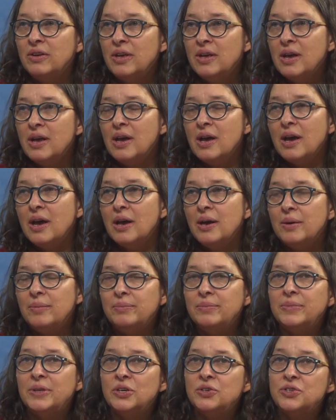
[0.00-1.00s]
Okay.
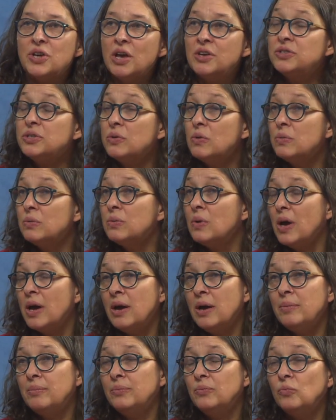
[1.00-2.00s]
Um, there's also
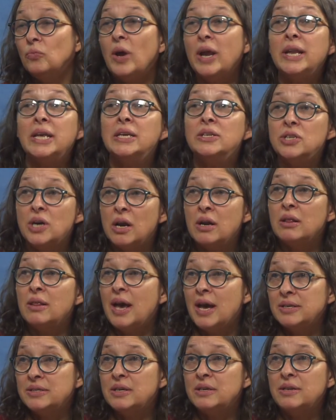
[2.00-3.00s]
um,
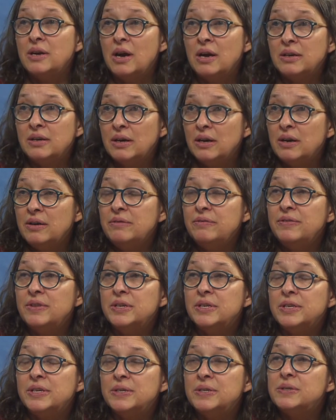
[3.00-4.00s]
ready.alaska.gov.
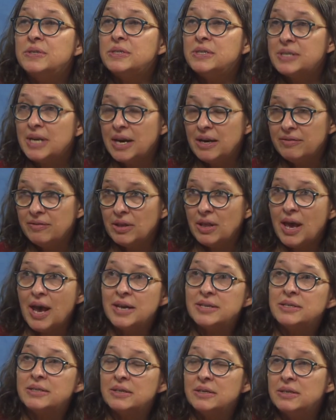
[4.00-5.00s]
The mm -hmm. state of
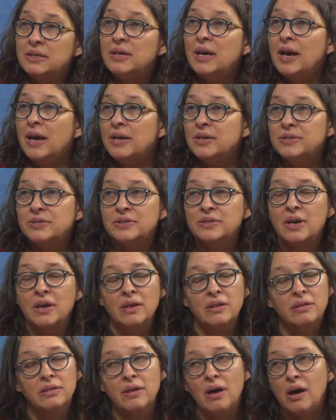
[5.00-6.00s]
Alaska has
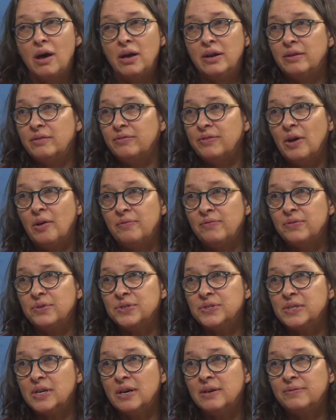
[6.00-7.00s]
a lot of helpful
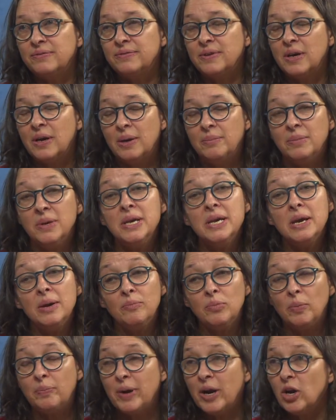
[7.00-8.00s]
stuff. Um,
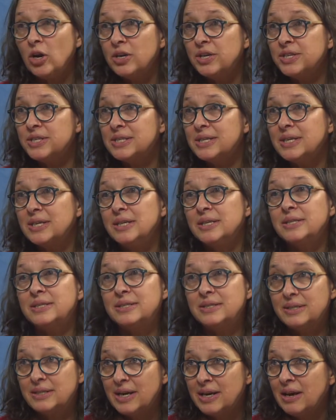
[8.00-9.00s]
preparedness
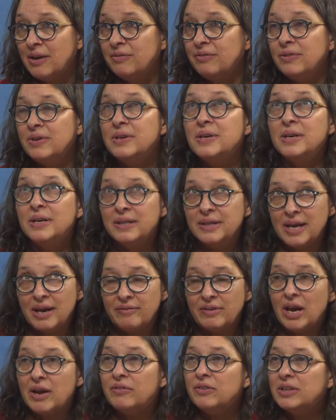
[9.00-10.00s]
kits. They have they
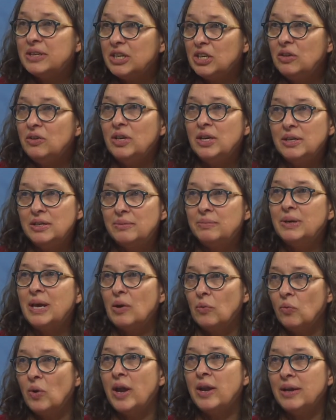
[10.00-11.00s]
have everything you need to
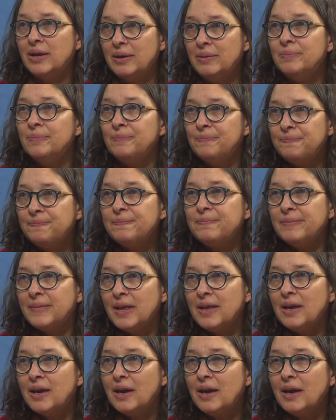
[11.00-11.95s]
get ready. Okay.